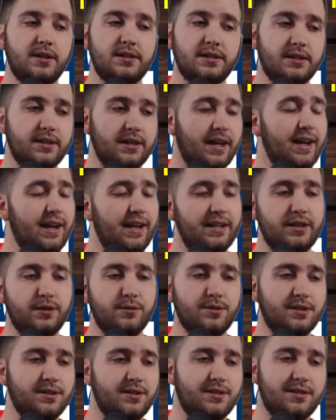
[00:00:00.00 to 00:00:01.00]
But,
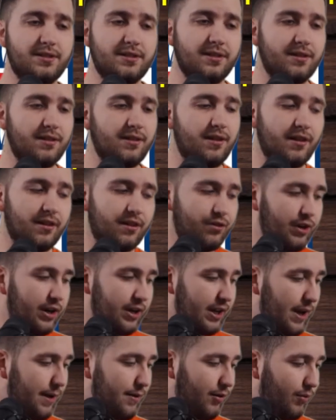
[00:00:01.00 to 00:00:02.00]
yeah, it was a
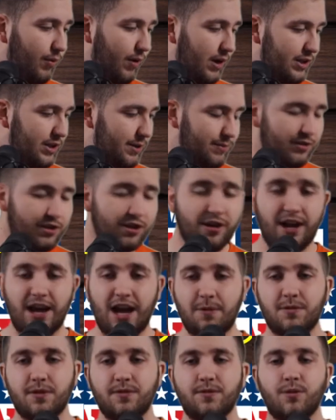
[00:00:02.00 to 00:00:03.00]
great game to watch. I'm
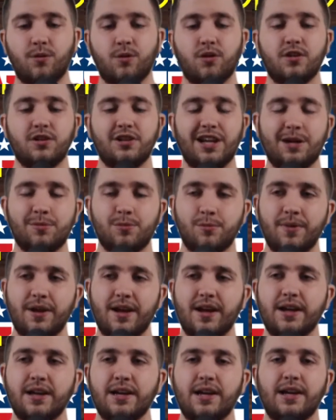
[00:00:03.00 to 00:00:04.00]
so happy for Tampa
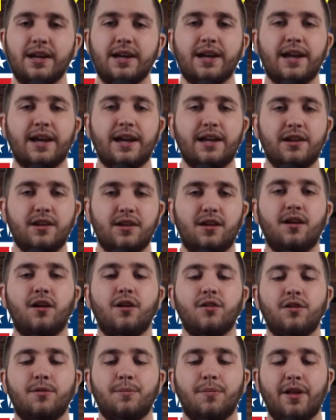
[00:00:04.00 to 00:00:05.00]
Bay
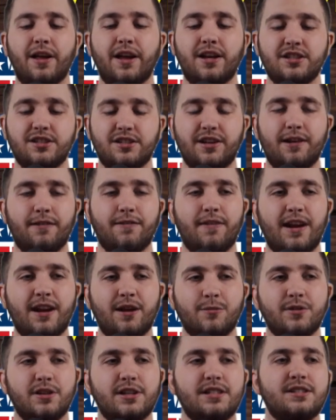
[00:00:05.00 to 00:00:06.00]
and all the players and their
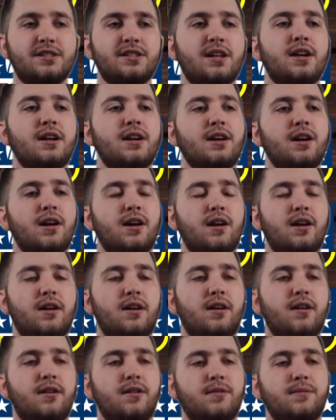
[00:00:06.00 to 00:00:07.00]
families.
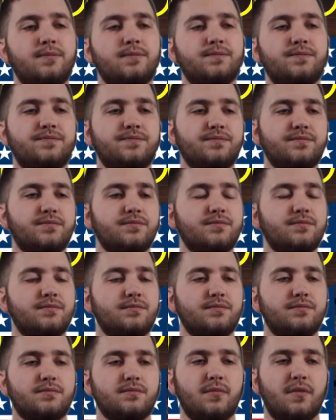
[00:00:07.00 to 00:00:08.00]
And
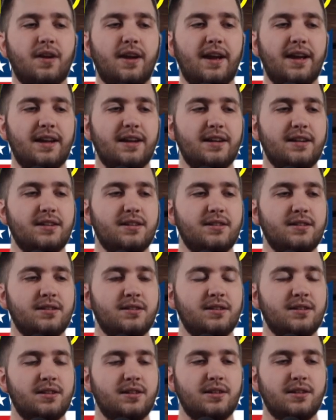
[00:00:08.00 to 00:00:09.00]

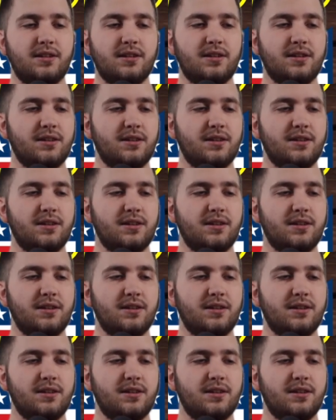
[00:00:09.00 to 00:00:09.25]
the